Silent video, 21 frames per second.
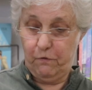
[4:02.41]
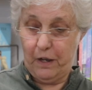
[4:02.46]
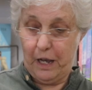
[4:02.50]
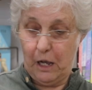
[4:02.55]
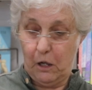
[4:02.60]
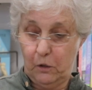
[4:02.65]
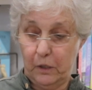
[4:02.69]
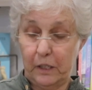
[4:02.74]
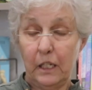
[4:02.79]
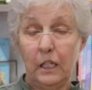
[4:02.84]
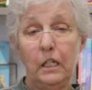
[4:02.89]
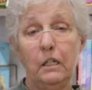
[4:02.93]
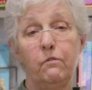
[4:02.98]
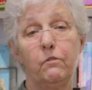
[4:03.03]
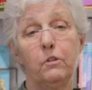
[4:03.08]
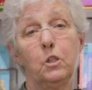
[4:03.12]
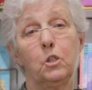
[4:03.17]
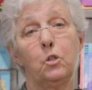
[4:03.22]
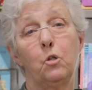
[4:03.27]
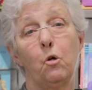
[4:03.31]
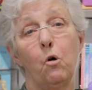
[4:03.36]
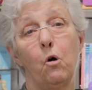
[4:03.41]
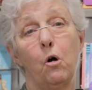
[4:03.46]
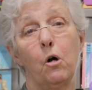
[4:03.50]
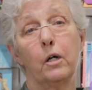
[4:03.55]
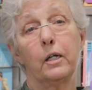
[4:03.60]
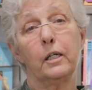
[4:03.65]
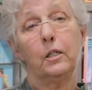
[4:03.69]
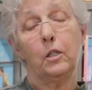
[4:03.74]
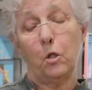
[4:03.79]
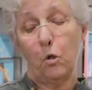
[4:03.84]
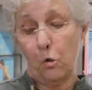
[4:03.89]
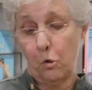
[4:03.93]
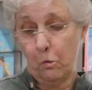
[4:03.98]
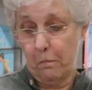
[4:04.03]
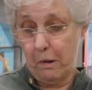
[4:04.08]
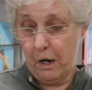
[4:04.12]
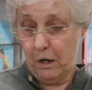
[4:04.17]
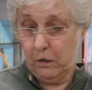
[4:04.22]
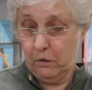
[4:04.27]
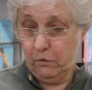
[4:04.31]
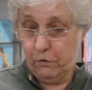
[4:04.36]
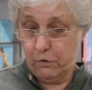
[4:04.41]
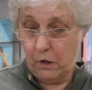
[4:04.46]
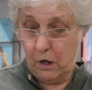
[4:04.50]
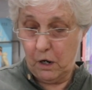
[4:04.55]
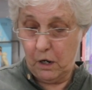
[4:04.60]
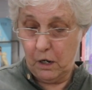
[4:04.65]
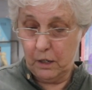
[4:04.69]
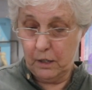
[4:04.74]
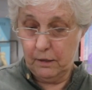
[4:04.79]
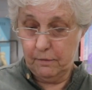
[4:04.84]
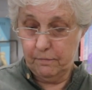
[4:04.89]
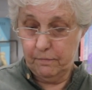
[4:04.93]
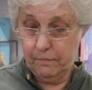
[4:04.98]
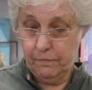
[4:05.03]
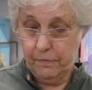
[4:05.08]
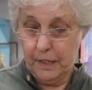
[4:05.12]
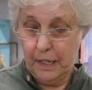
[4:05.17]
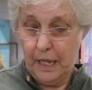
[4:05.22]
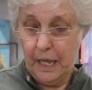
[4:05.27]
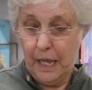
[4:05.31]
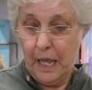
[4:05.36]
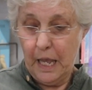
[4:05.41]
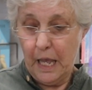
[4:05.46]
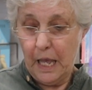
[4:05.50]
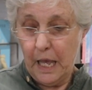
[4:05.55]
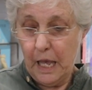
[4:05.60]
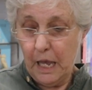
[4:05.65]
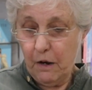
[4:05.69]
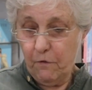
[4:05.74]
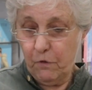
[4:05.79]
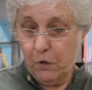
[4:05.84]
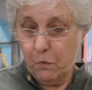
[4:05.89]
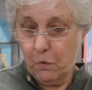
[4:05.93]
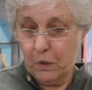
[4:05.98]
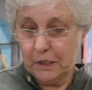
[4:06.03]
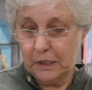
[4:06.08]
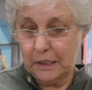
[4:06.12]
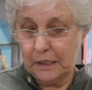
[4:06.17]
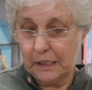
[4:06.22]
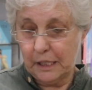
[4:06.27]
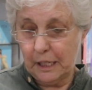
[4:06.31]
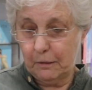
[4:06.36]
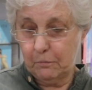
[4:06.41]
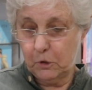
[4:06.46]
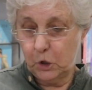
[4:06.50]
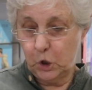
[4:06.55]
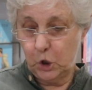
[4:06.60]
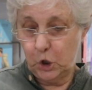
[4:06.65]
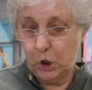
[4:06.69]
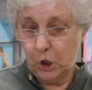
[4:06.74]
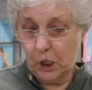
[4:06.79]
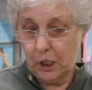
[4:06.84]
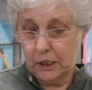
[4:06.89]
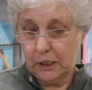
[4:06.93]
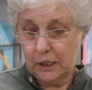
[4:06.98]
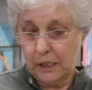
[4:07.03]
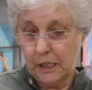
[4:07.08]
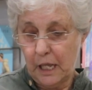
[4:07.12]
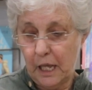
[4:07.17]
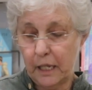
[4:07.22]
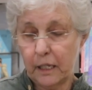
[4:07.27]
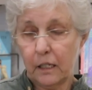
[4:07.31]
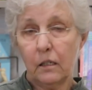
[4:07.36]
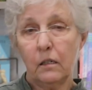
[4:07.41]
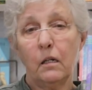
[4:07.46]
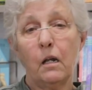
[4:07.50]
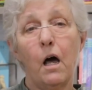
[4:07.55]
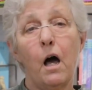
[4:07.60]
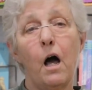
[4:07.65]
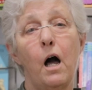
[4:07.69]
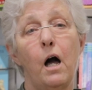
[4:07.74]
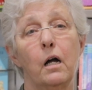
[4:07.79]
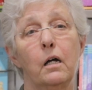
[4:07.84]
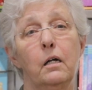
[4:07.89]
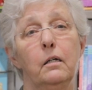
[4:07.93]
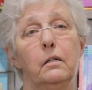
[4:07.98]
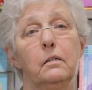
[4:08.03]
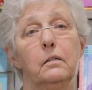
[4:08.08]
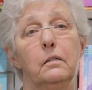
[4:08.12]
fowl, even the dog and the old barn frog. Everyone slept just like a log,